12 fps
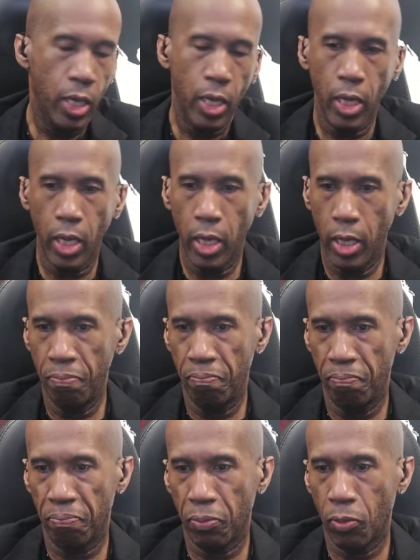When
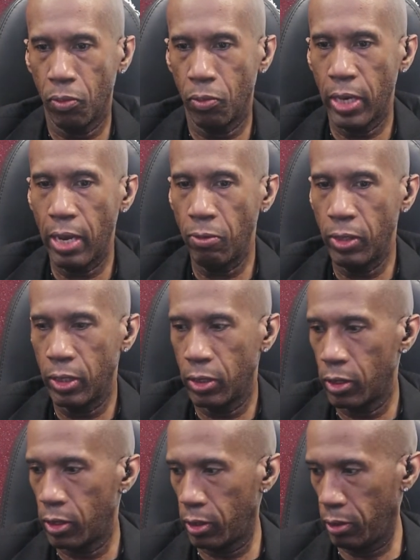I
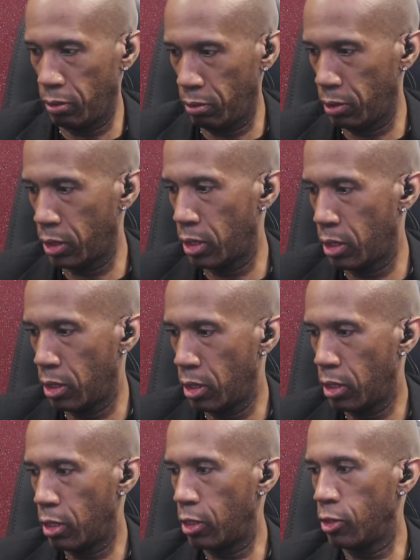was
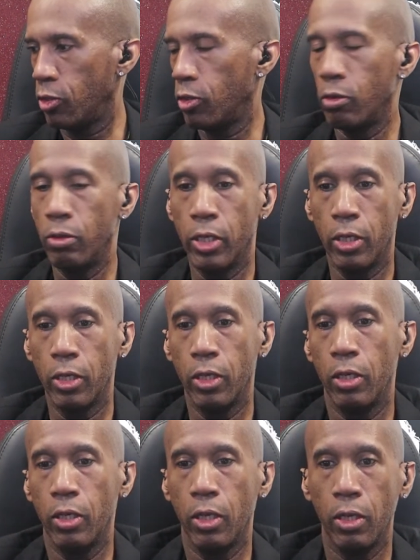a student
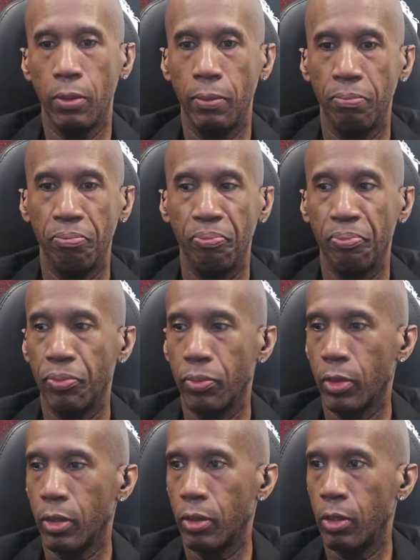in
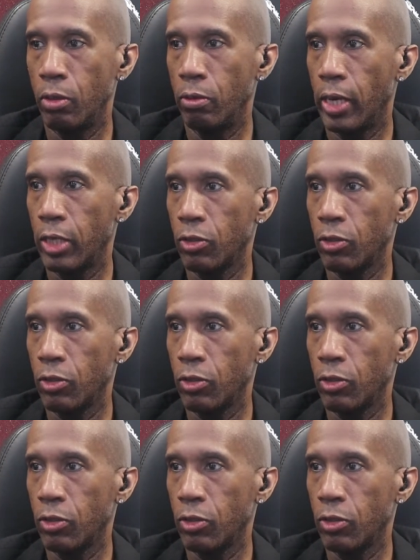the U.S.,